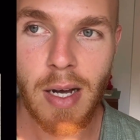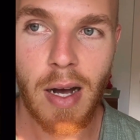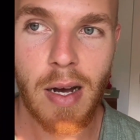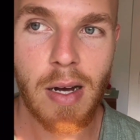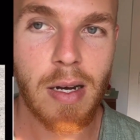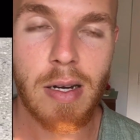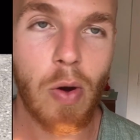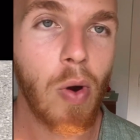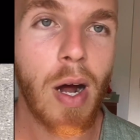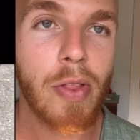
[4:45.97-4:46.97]

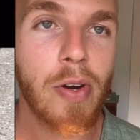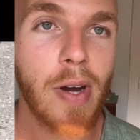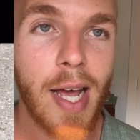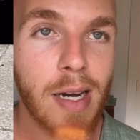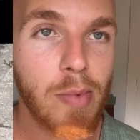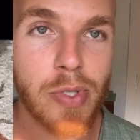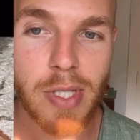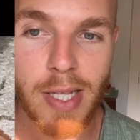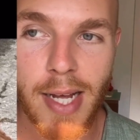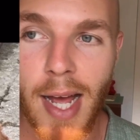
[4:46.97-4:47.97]
or other animals
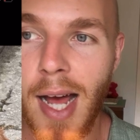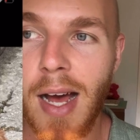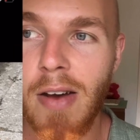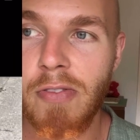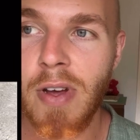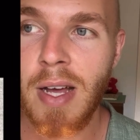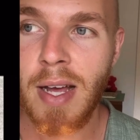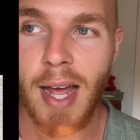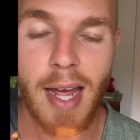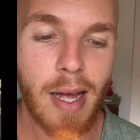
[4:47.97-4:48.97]
that they have,
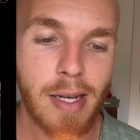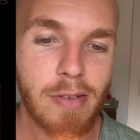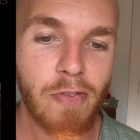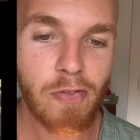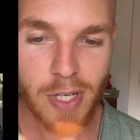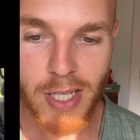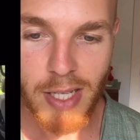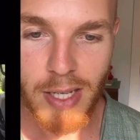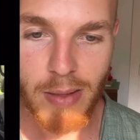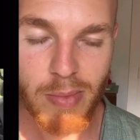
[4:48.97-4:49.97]
and feed
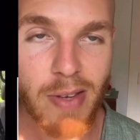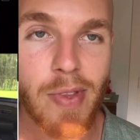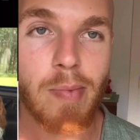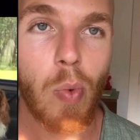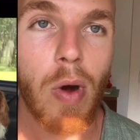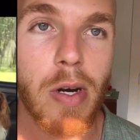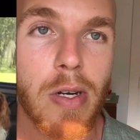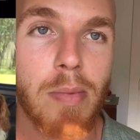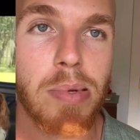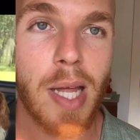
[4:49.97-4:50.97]
them, give them
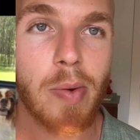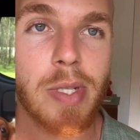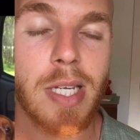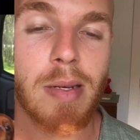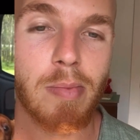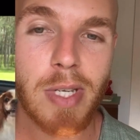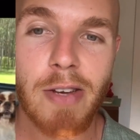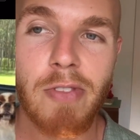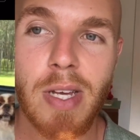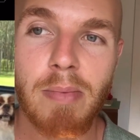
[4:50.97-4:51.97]
water, play with them,
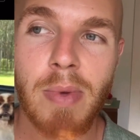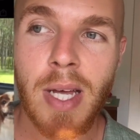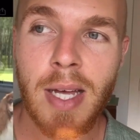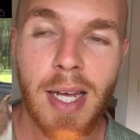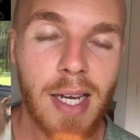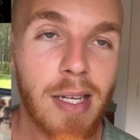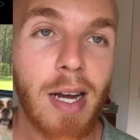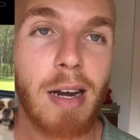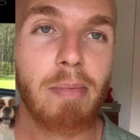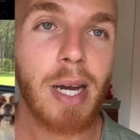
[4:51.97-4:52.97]
give them any
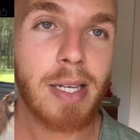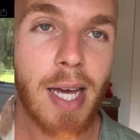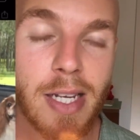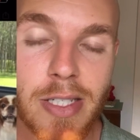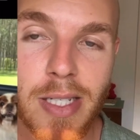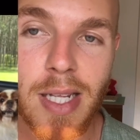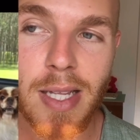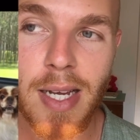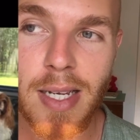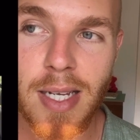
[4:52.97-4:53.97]
kind of medication that
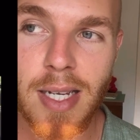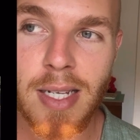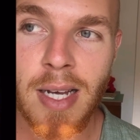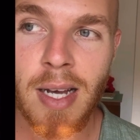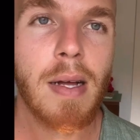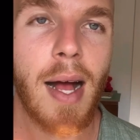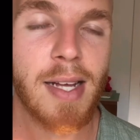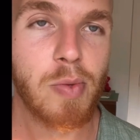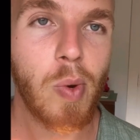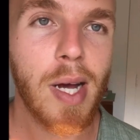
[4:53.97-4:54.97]
they need,
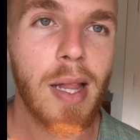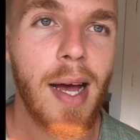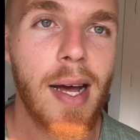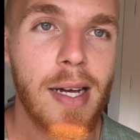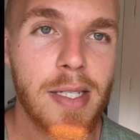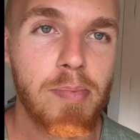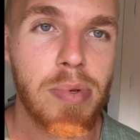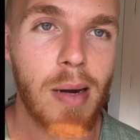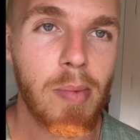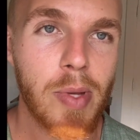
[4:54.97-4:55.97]
as well as
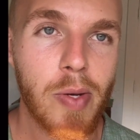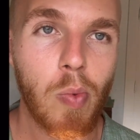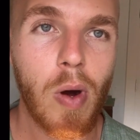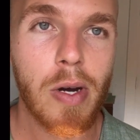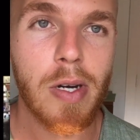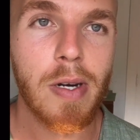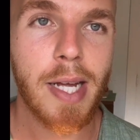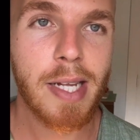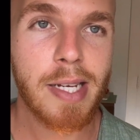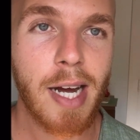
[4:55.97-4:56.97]
probably water
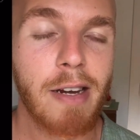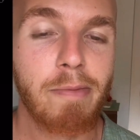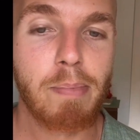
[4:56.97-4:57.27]
any kind of